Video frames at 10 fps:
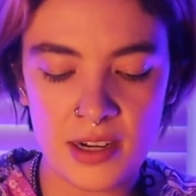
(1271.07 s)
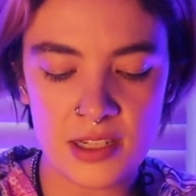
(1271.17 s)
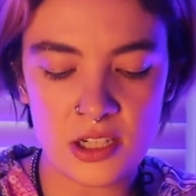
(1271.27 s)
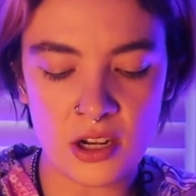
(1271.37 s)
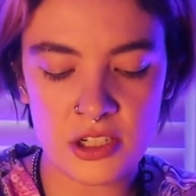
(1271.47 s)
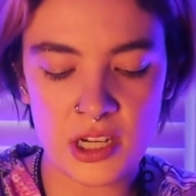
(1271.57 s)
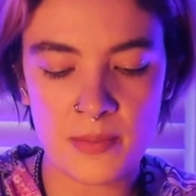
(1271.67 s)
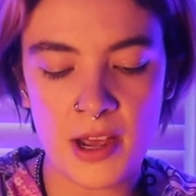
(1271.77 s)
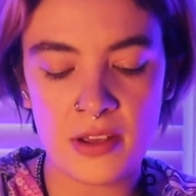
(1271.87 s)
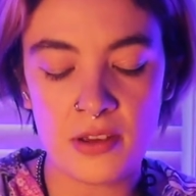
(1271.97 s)
nostalgic
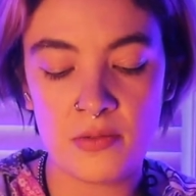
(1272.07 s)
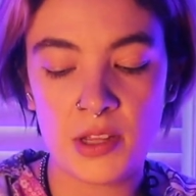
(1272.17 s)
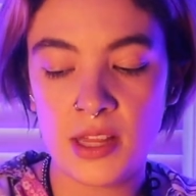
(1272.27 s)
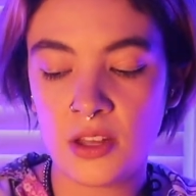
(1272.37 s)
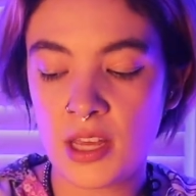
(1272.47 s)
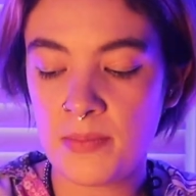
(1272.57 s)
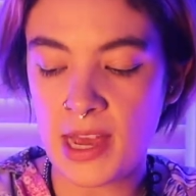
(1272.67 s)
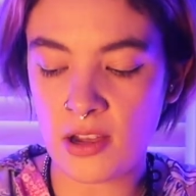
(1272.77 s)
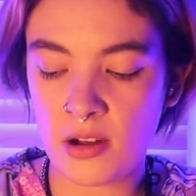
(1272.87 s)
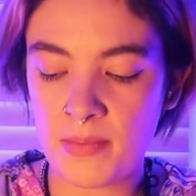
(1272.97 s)
about you, really looking
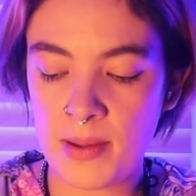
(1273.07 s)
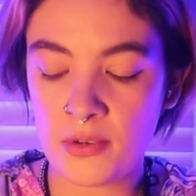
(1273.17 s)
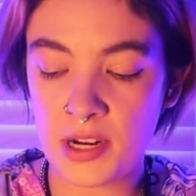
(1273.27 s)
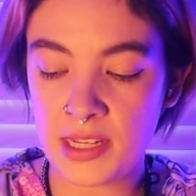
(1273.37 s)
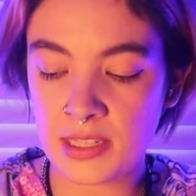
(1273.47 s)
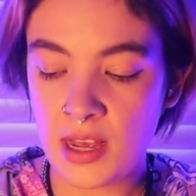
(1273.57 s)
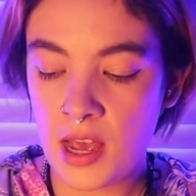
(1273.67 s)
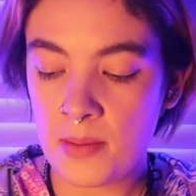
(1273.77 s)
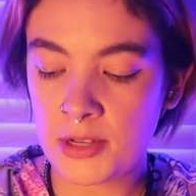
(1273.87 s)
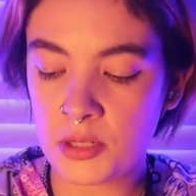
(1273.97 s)
back on memories
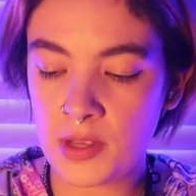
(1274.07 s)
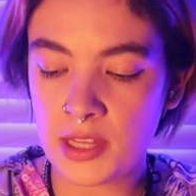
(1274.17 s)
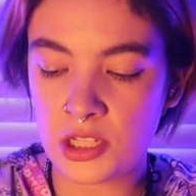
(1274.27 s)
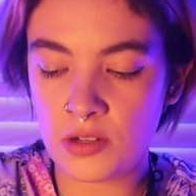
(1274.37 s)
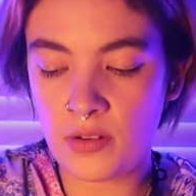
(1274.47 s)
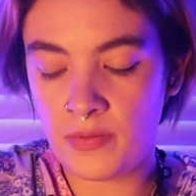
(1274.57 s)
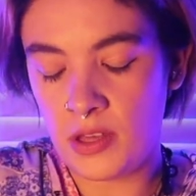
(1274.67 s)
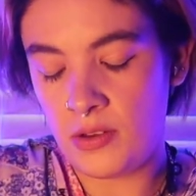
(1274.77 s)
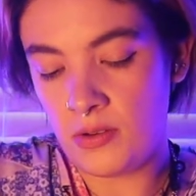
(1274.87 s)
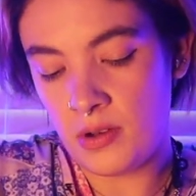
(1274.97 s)
between the two of
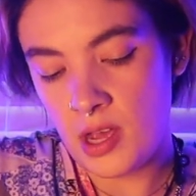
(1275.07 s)
you,